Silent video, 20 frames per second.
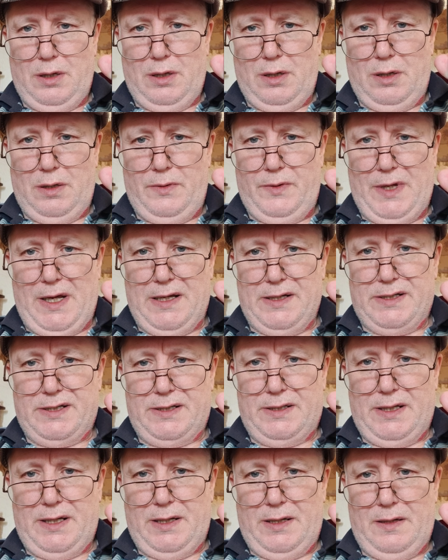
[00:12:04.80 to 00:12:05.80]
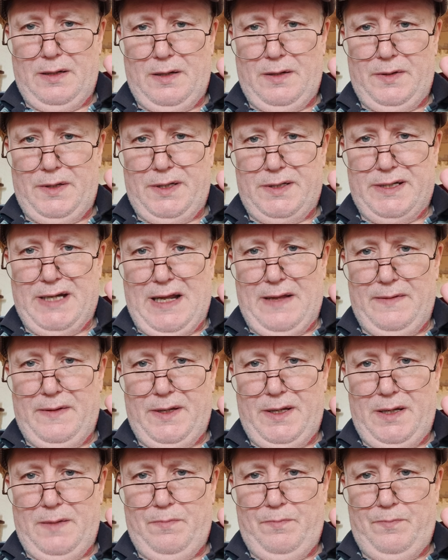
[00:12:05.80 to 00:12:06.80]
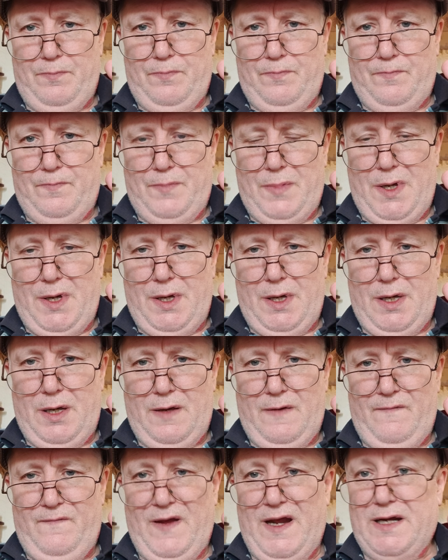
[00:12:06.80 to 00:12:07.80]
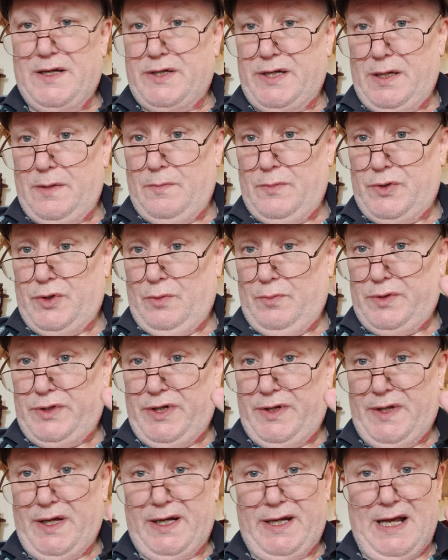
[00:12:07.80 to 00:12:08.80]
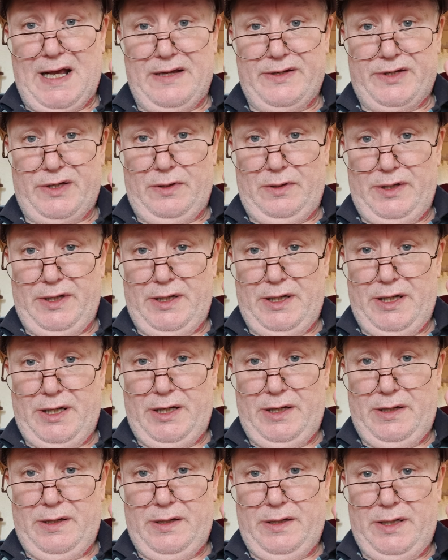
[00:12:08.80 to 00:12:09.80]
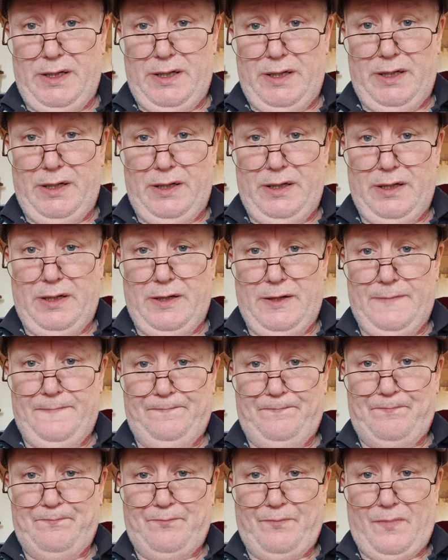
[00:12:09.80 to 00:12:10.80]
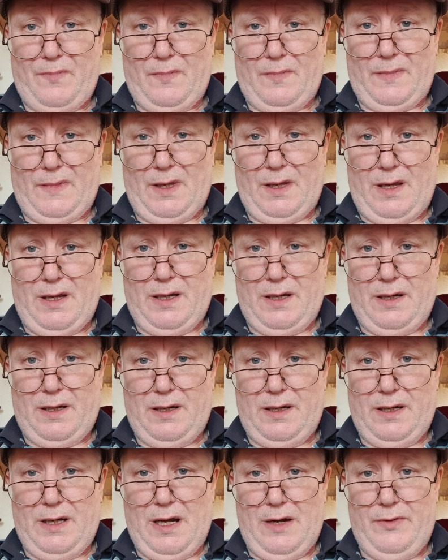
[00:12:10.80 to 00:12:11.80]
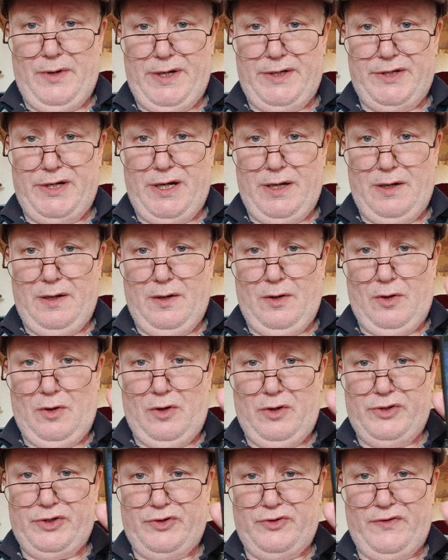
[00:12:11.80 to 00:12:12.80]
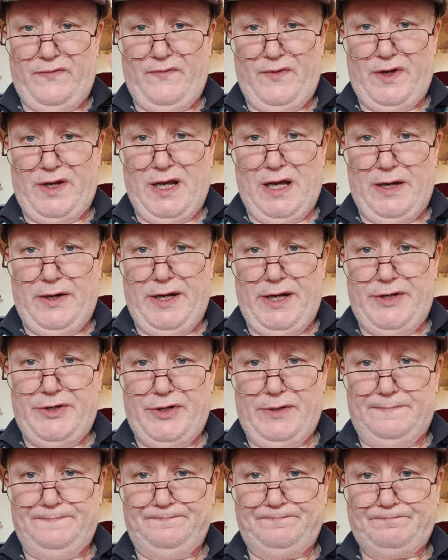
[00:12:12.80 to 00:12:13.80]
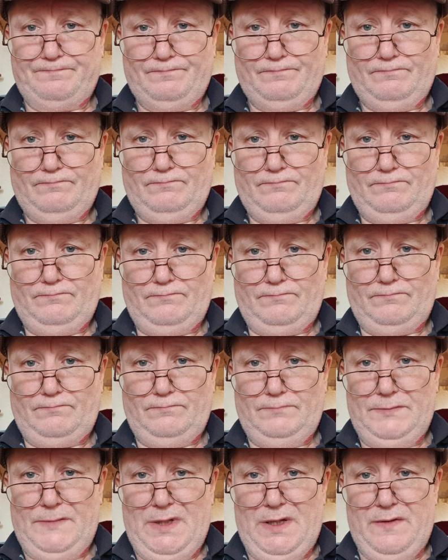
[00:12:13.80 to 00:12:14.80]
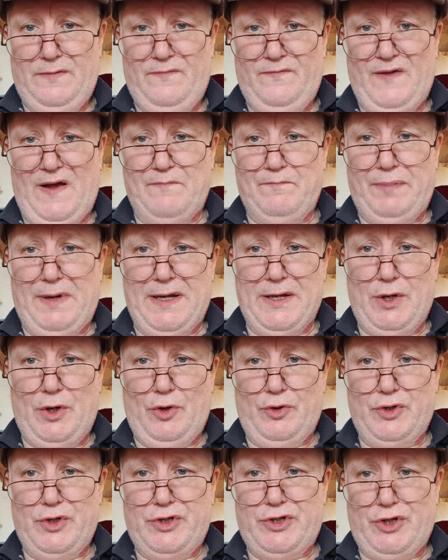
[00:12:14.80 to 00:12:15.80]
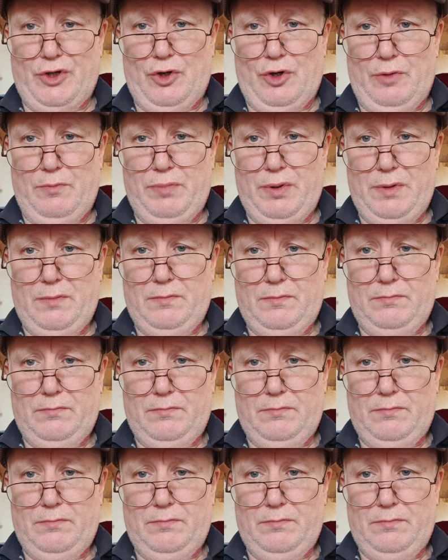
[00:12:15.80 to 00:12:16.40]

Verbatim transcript: And that's the the the uh, victims up to the castle in, in the uh, carriage here, horse-driven carriage, and vampire on top